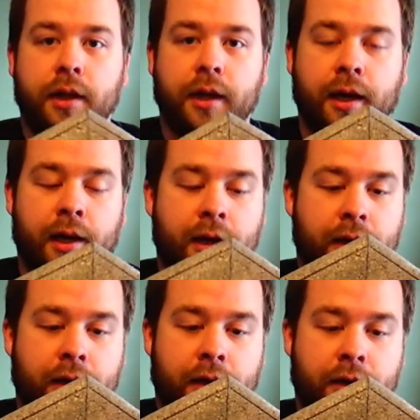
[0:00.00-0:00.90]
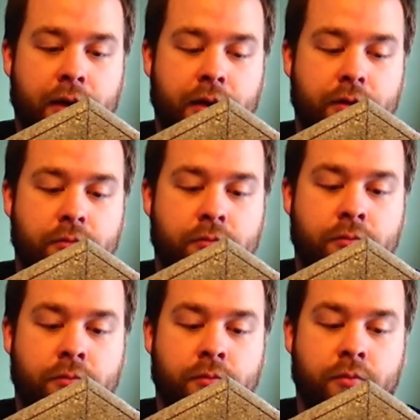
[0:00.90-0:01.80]
And
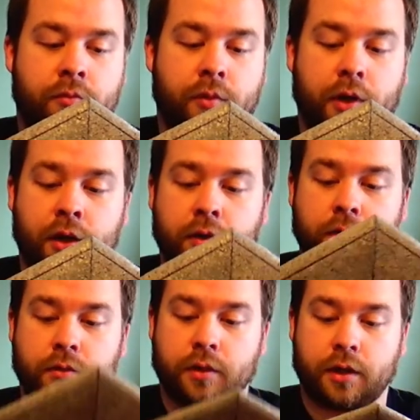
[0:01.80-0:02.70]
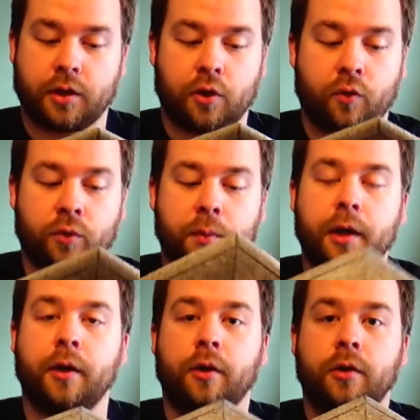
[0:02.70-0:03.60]
yeah, kind of go from
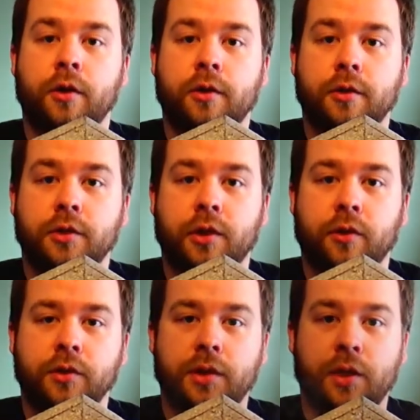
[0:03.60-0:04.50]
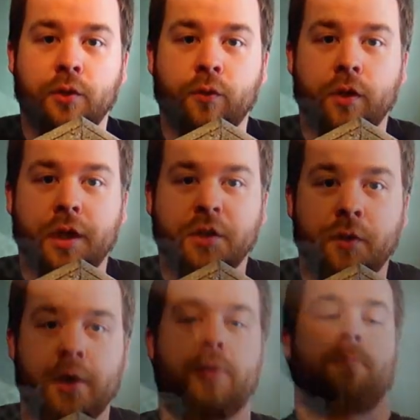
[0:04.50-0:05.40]
there. So stay tuned for the next
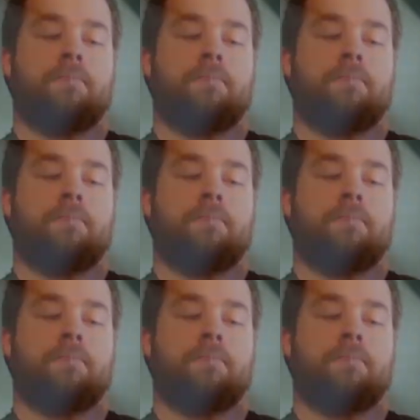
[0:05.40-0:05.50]
video.